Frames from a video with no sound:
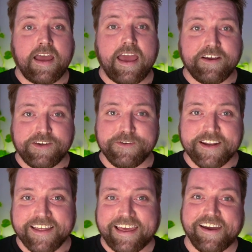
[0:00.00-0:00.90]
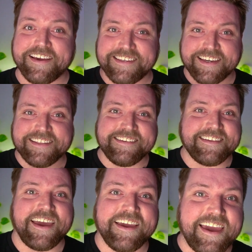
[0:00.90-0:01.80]
how cute are they? I check this
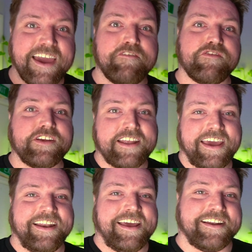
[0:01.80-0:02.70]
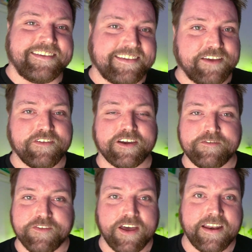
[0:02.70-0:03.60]
tank every day now to see if I
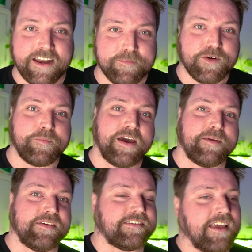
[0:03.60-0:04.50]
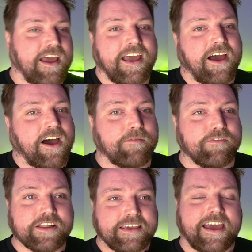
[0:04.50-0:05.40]
can find any more babies. I'm
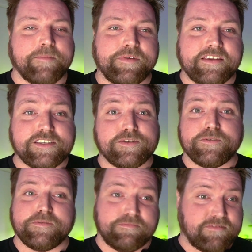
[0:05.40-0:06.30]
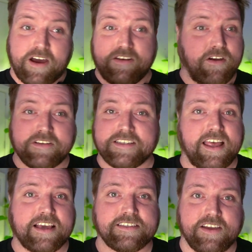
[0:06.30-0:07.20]
really happy I noticed
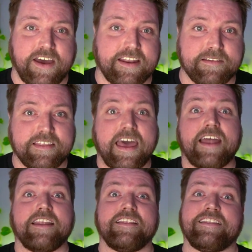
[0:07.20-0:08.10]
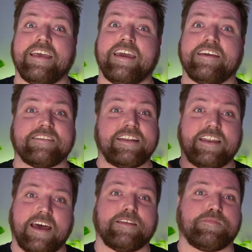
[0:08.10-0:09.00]
last night that there's
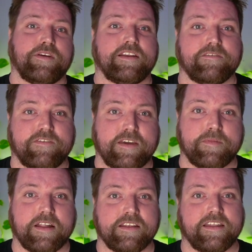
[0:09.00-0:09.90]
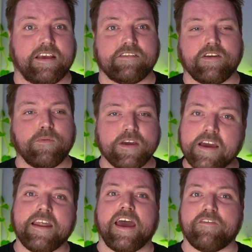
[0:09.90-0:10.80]
another pregnant female in there, so we're
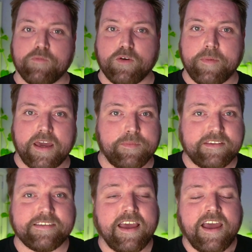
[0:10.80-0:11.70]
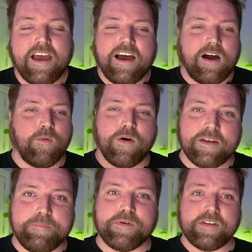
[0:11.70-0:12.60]
gonna have more babies. I
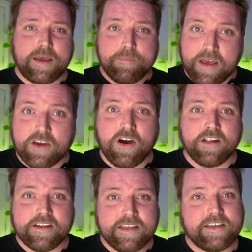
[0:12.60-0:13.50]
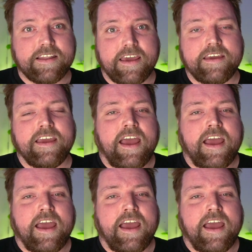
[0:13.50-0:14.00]
wanna build up a colony in there,